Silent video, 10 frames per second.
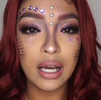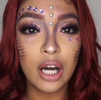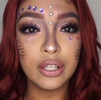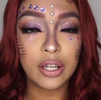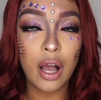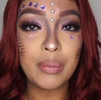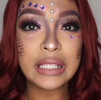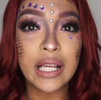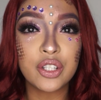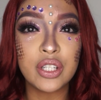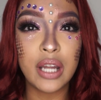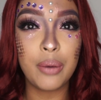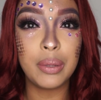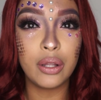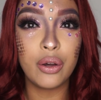on the comment section
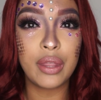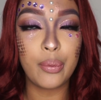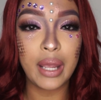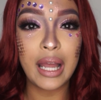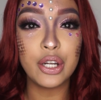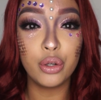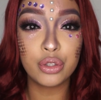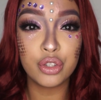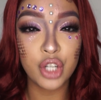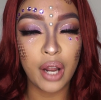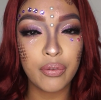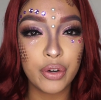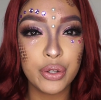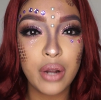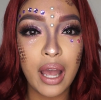down below. That way I know to check for
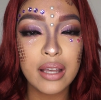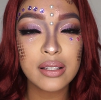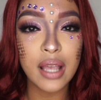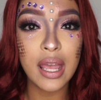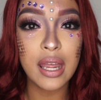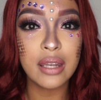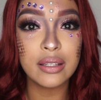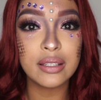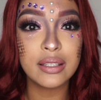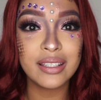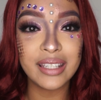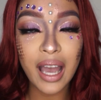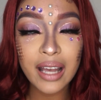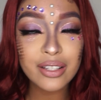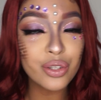you guys. And
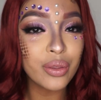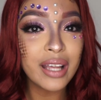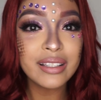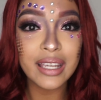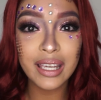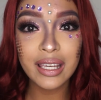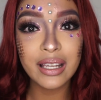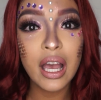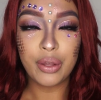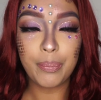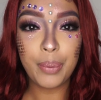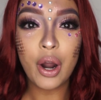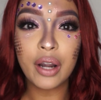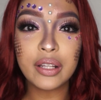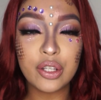yeah, so that's it. The
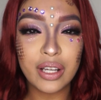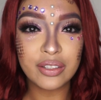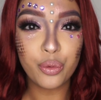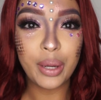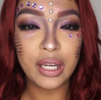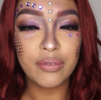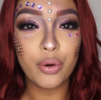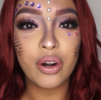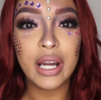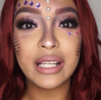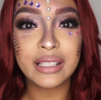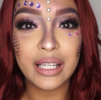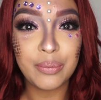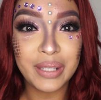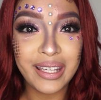part that you guys are waiting for is
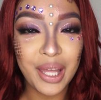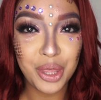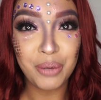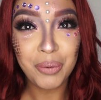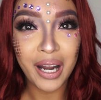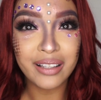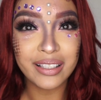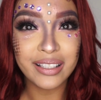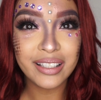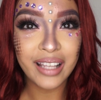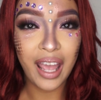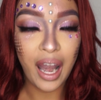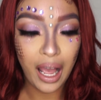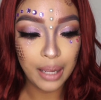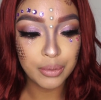gonna be the prizes,
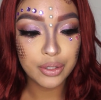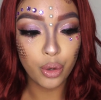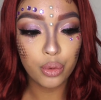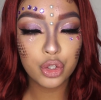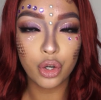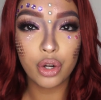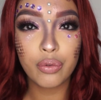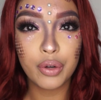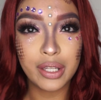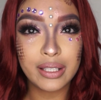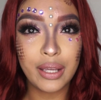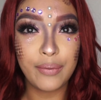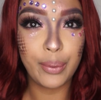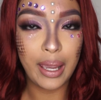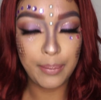and I'm so shook for this
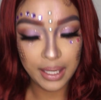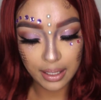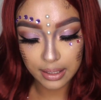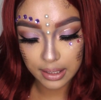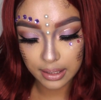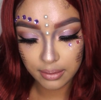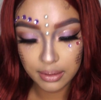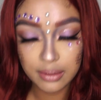giveaway because